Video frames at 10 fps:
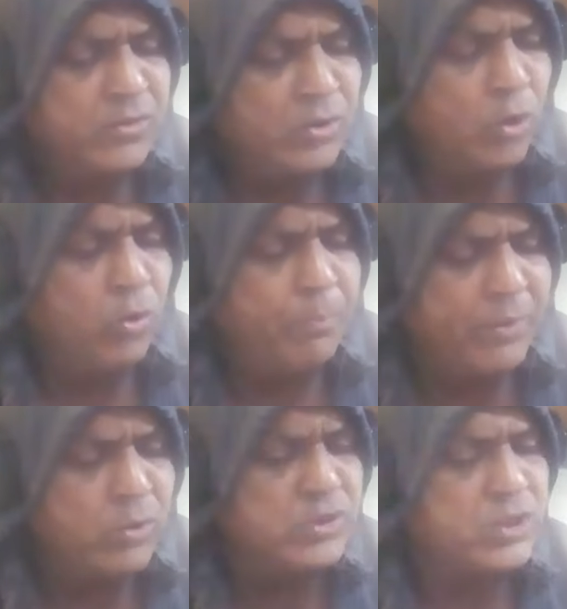No
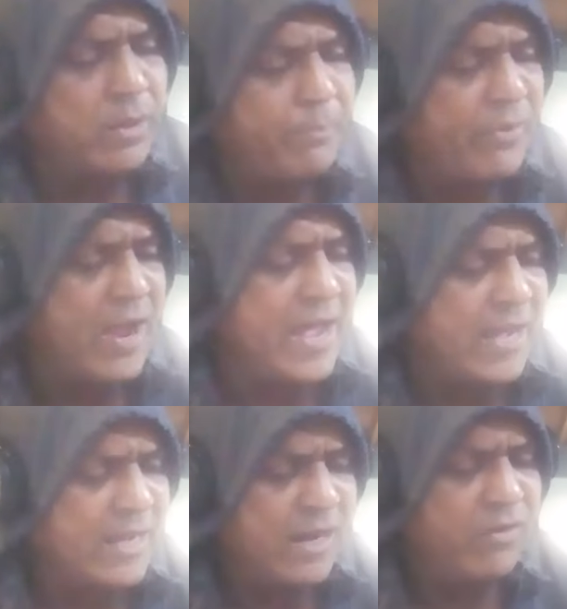boast or
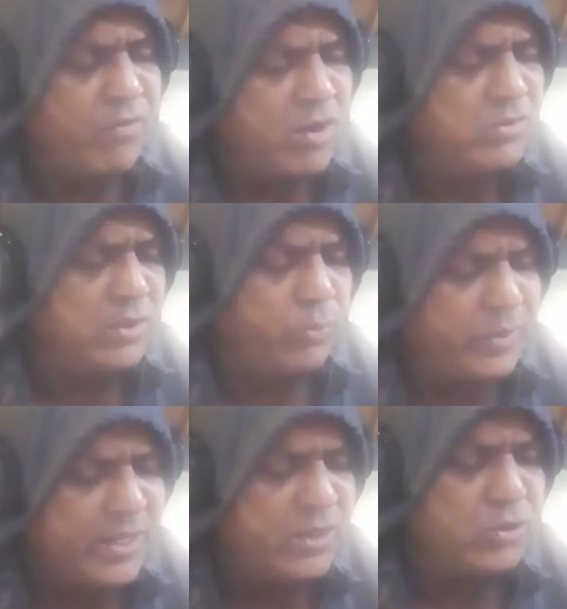brag. around the
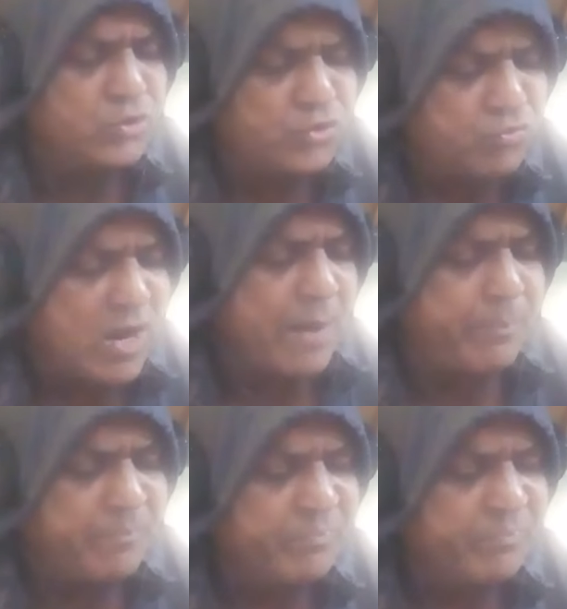way, you drop